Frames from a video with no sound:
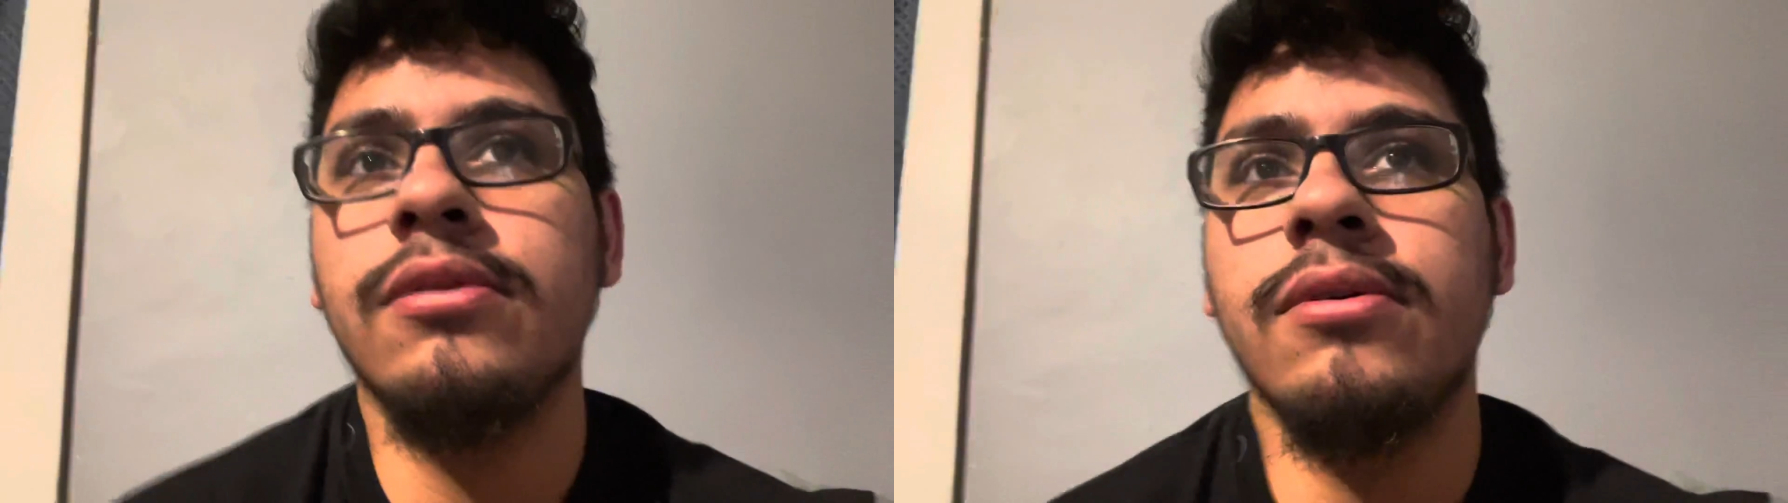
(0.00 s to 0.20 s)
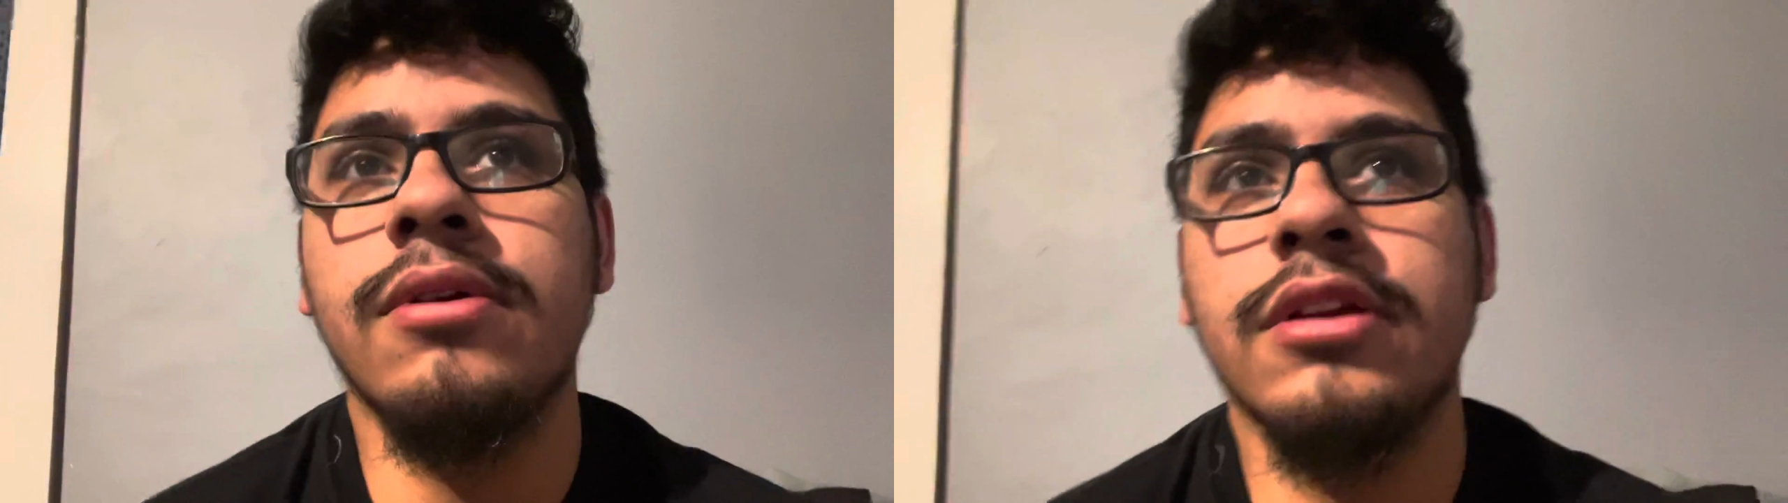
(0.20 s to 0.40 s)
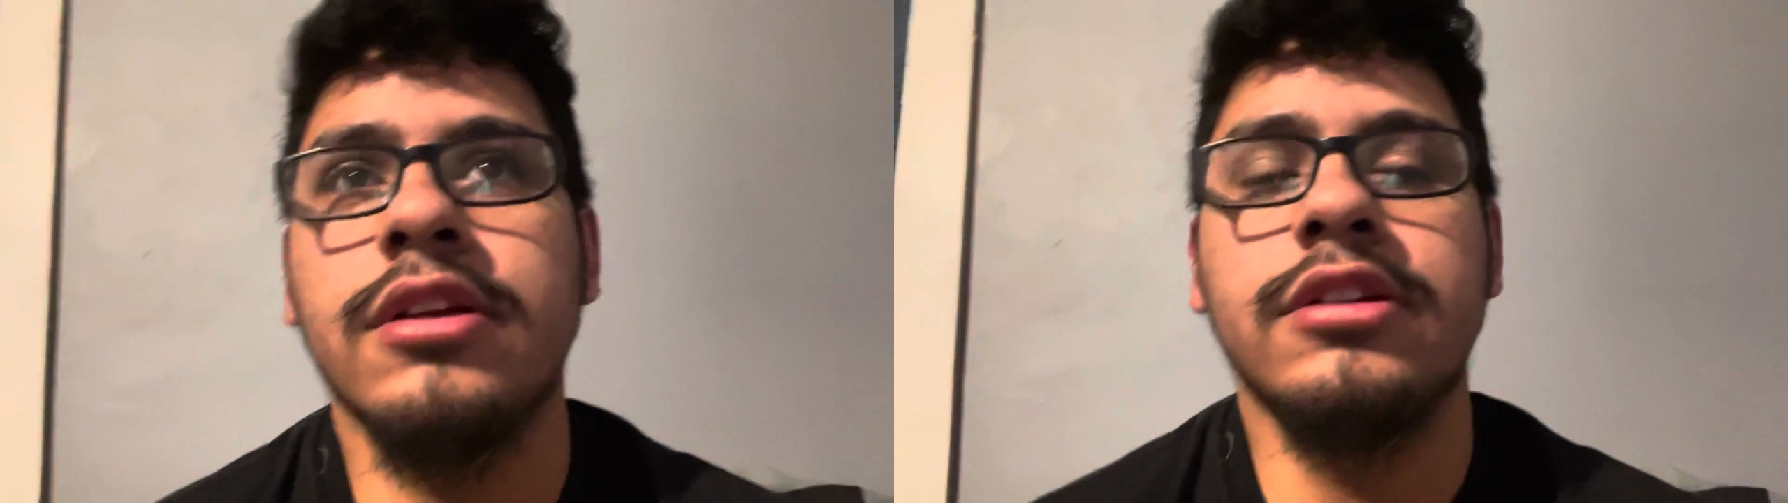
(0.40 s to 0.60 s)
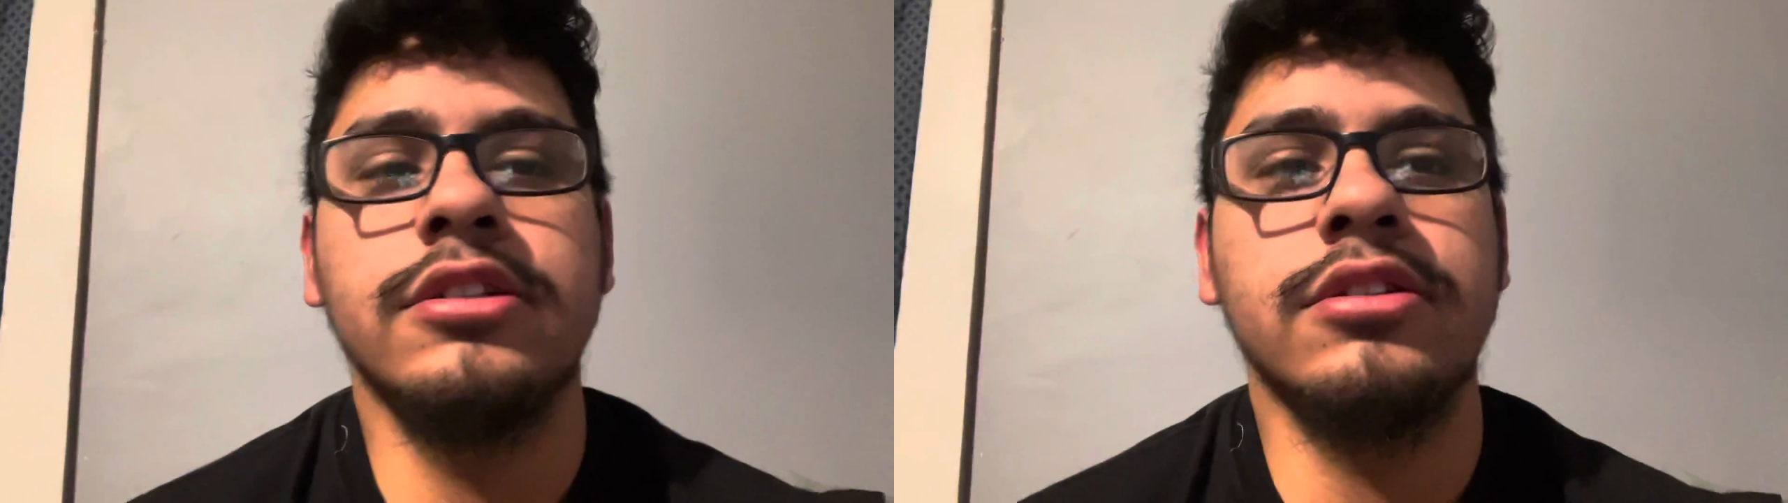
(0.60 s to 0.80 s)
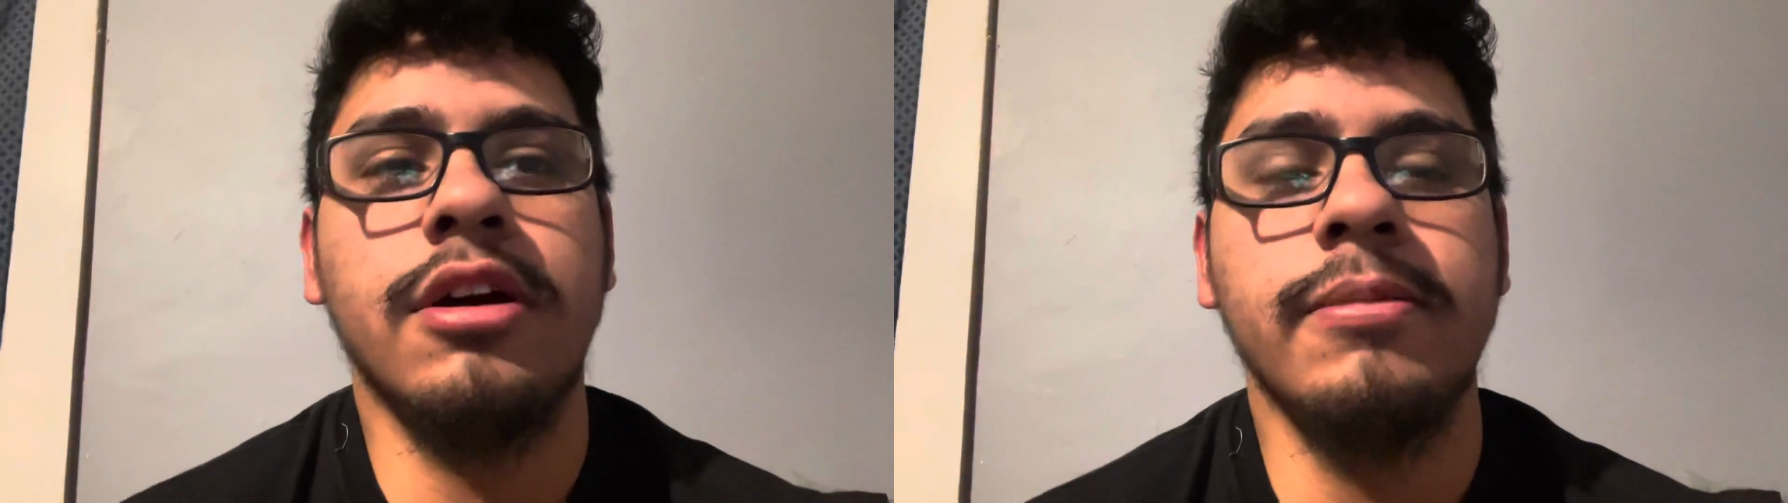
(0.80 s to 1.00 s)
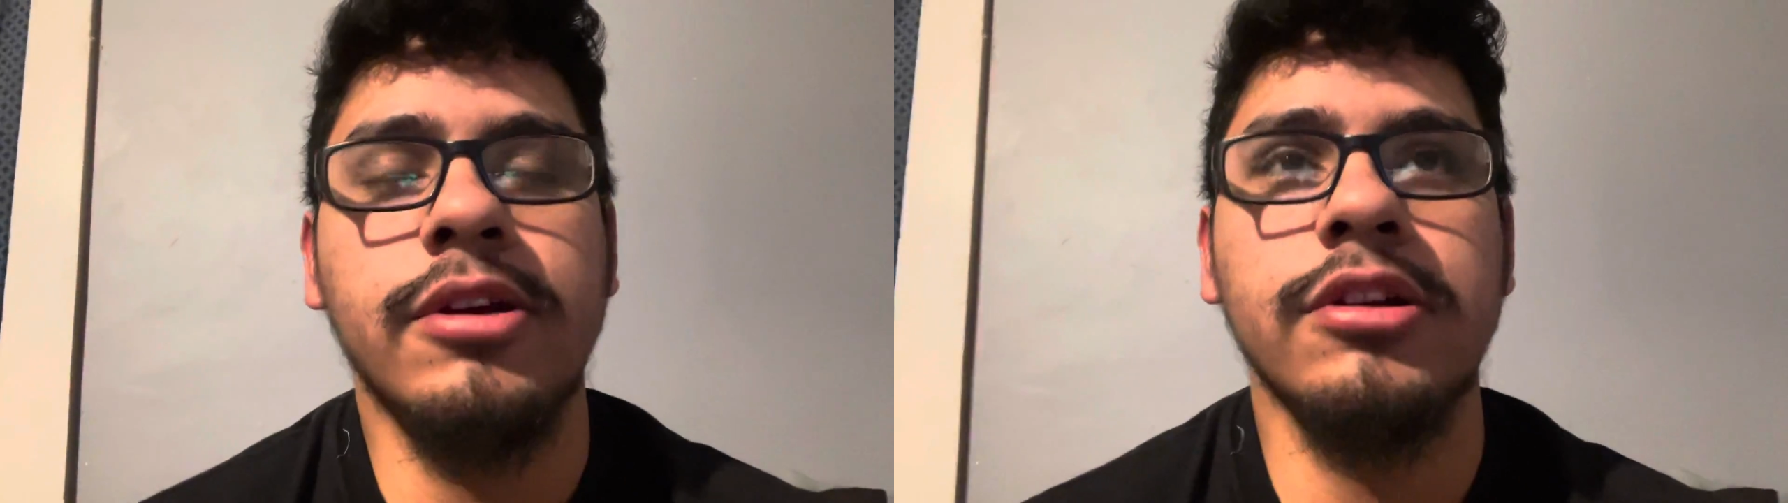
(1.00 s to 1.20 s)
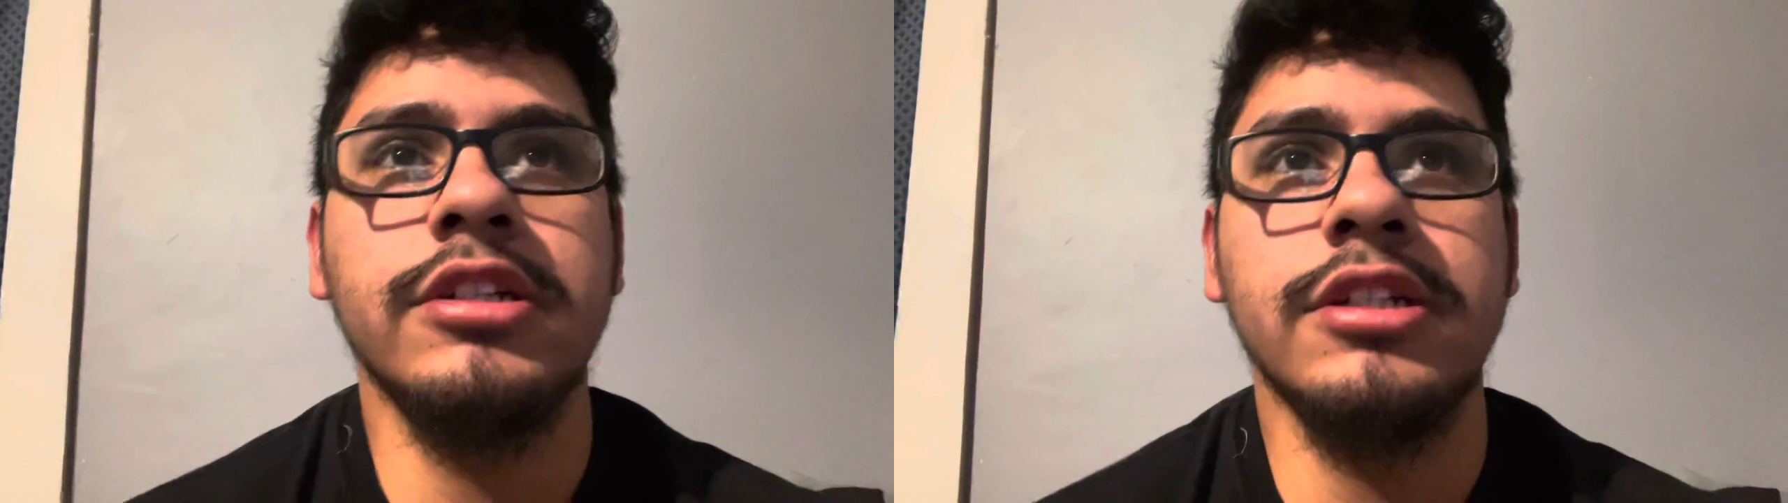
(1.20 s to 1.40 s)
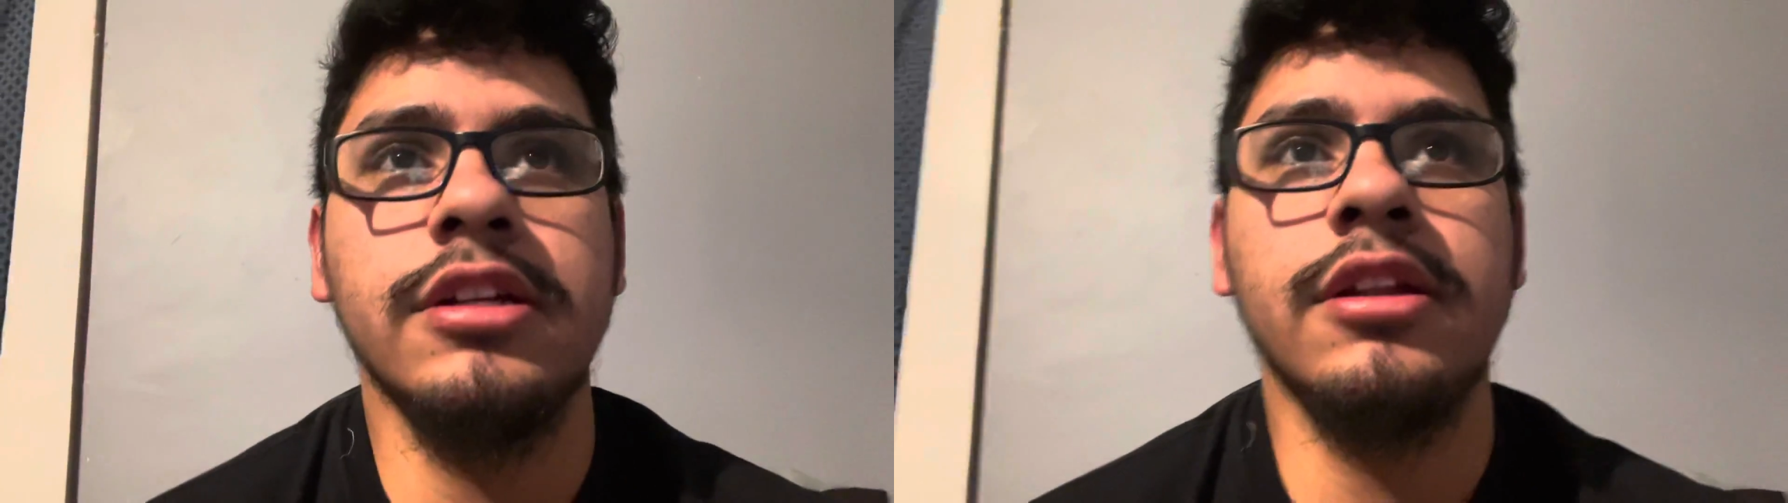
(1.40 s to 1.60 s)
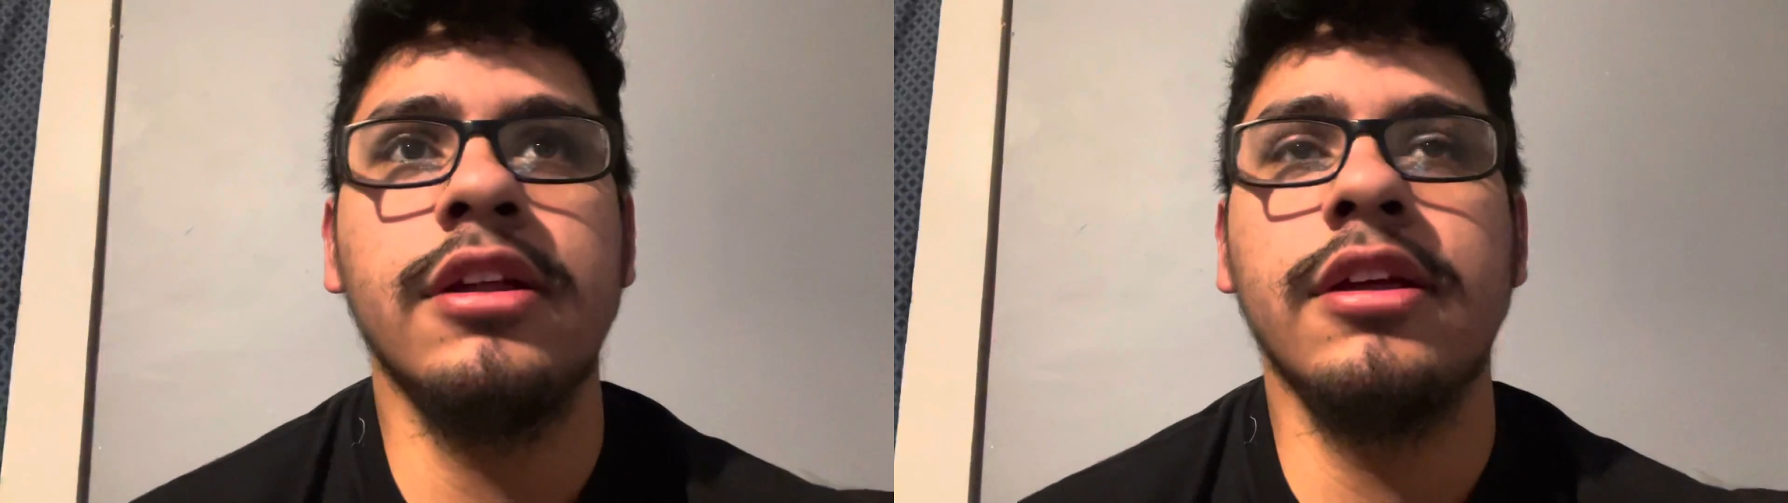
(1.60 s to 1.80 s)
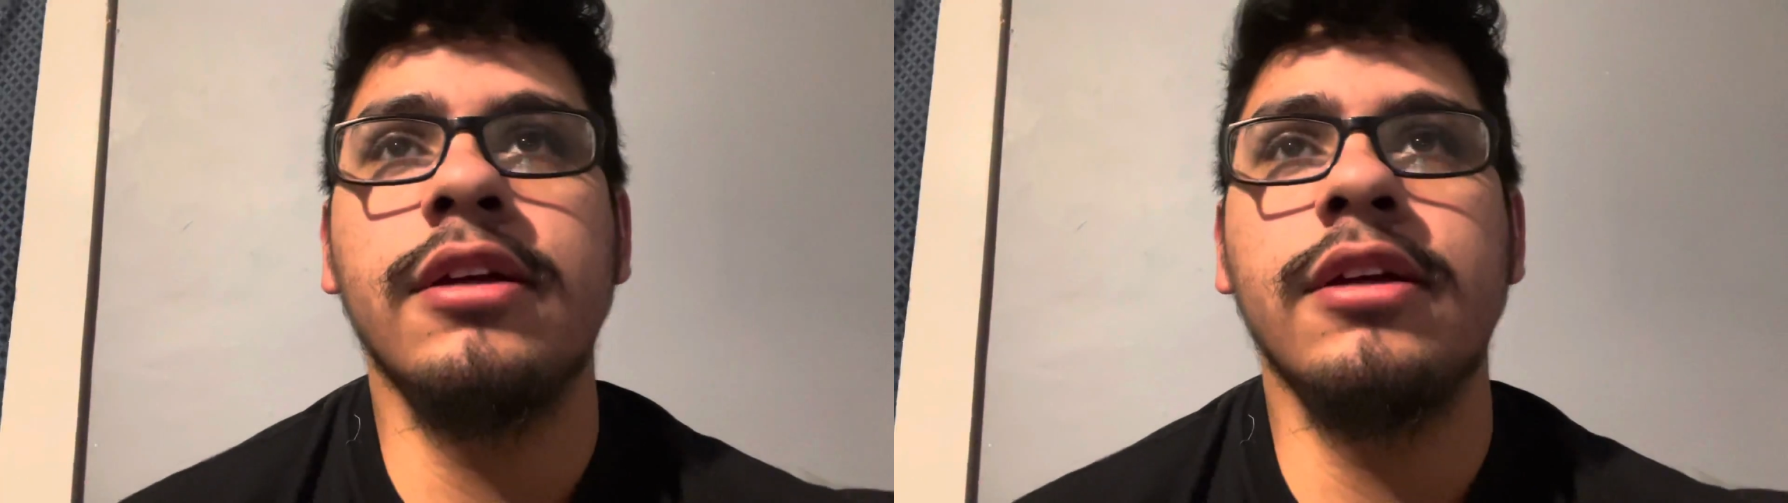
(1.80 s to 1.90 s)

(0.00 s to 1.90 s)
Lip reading: or you could just call me Christian,